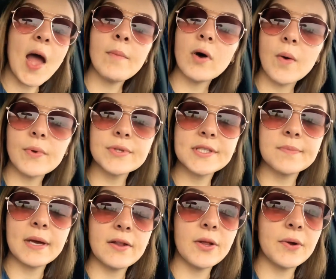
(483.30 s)
I'm almost
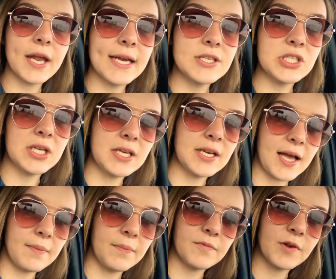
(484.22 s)
to my location, and
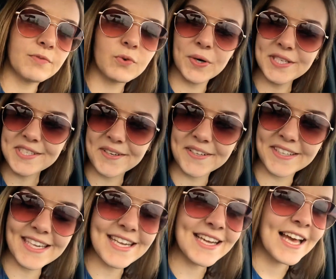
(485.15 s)
I'm of course
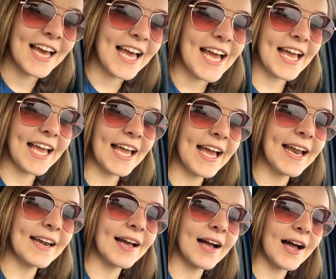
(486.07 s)
early,
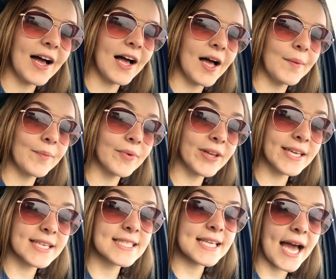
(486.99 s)
and I'm
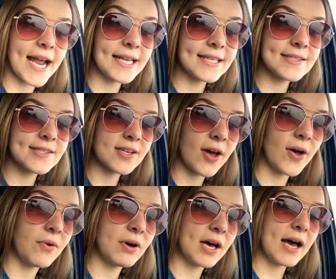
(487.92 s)
really excited,
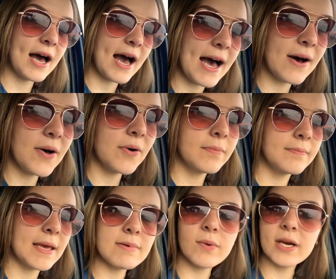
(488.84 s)
so
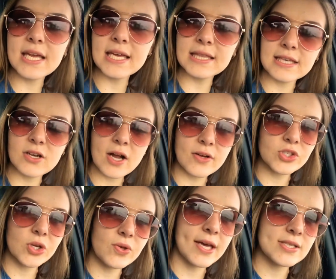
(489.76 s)
maybe when I get there I'll
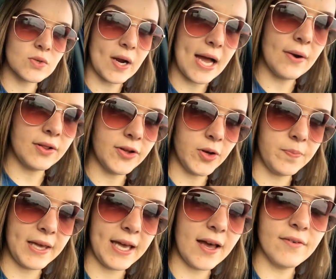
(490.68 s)
show you guys around a little
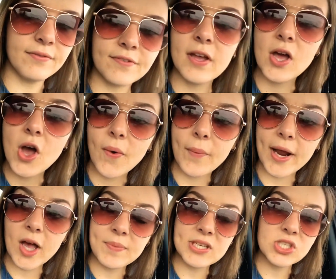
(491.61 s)
bit of
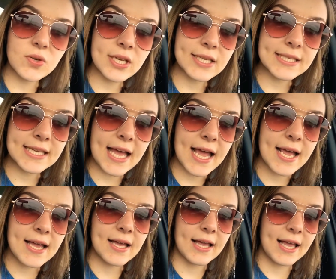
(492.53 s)
where I'll be shooting
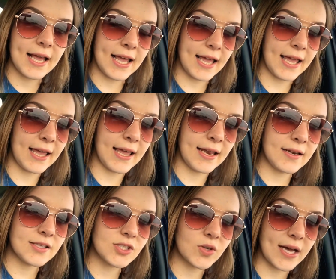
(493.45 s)
today,
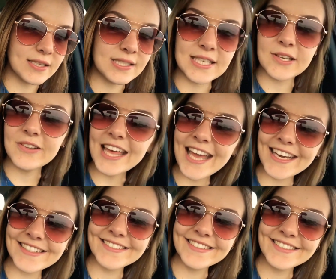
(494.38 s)
and so I'll see you then.